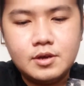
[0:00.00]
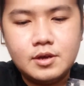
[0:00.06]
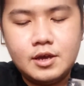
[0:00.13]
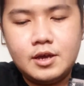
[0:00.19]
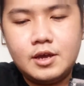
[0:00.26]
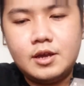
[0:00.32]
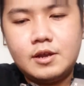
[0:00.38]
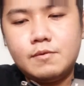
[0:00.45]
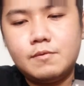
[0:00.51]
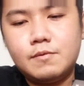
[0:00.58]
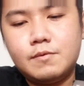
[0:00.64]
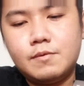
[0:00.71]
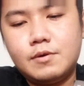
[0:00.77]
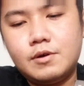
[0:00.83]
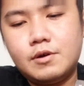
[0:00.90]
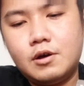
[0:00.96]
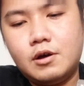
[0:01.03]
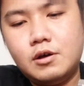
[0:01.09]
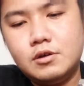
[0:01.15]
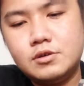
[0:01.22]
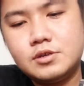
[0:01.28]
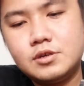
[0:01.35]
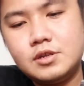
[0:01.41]
And
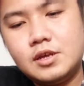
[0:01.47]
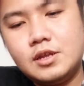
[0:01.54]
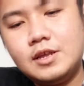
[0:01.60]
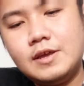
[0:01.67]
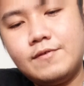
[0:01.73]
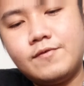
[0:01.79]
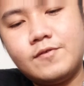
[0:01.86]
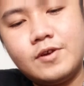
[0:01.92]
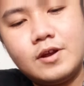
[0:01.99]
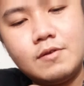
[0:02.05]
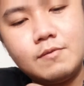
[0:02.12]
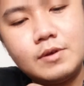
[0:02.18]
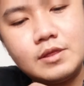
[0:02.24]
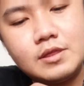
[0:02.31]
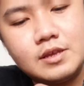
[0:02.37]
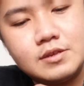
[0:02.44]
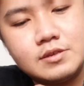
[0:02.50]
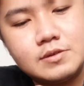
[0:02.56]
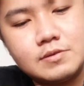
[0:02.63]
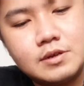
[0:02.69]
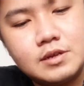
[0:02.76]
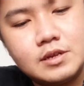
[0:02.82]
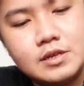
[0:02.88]
also the difference with this
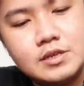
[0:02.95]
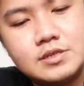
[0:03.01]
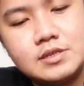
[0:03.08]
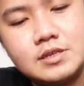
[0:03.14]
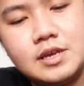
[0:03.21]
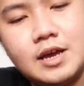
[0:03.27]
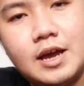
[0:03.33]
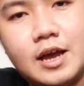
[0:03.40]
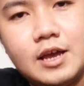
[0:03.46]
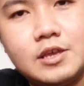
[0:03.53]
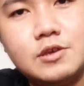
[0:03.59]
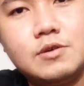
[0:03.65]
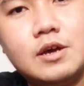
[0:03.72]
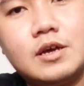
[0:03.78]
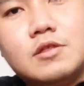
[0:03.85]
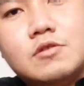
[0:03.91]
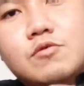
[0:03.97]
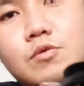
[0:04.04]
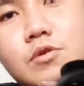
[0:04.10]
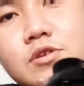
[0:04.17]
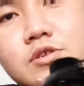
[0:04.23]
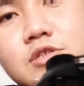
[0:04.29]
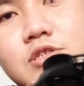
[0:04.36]
one is, yeah, you got
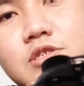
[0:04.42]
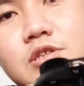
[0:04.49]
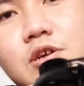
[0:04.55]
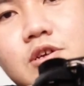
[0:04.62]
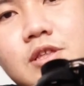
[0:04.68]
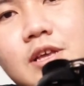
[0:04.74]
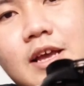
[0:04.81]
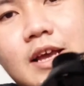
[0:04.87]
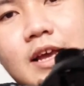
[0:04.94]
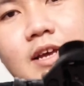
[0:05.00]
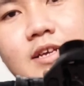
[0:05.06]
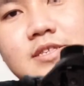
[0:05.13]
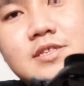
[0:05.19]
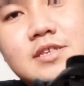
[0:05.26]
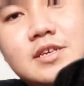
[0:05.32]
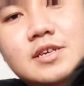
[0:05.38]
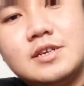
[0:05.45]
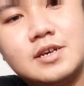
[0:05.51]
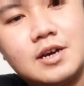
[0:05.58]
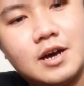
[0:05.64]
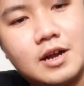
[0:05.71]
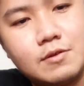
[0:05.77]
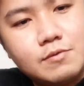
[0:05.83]
dual slot SD
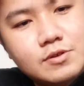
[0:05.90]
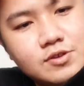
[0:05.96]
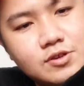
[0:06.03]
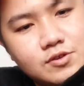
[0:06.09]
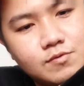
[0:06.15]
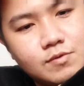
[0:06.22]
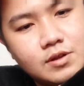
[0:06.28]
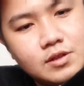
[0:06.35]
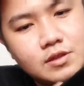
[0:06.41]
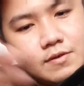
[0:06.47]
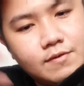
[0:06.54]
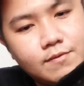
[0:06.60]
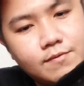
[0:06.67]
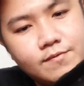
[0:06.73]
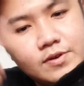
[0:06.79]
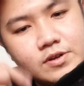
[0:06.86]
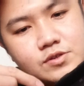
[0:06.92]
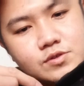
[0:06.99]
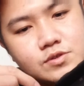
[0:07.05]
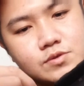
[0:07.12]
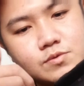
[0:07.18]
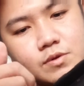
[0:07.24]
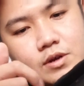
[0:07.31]
card, which is the
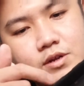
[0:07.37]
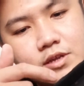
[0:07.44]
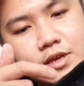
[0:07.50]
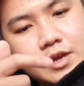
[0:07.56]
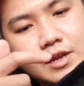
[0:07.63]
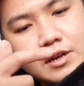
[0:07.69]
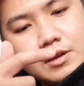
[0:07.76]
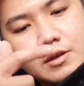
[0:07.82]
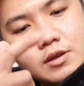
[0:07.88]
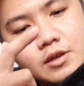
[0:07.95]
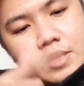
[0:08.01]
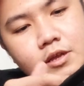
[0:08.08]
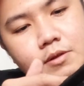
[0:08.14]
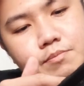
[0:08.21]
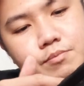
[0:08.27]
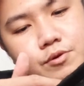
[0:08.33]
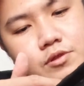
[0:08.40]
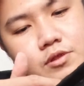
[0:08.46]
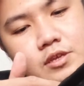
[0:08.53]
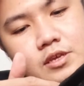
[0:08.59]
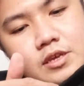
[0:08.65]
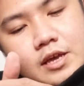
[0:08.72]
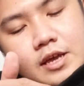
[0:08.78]
first one can input
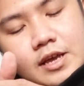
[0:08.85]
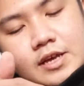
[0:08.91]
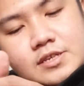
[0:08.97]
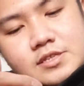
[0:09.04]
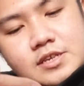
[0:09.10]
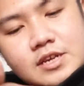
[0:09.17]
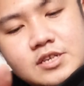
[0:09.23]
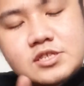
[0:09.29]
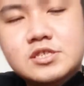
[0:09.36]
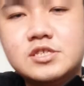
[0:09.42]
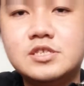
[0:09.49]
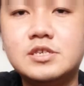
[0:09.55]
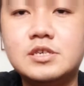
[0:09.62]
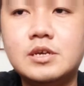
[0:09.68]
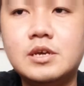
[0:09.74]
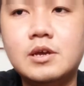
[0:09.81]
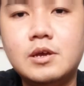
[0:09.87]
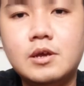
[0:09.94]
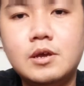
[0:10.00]
the SDXG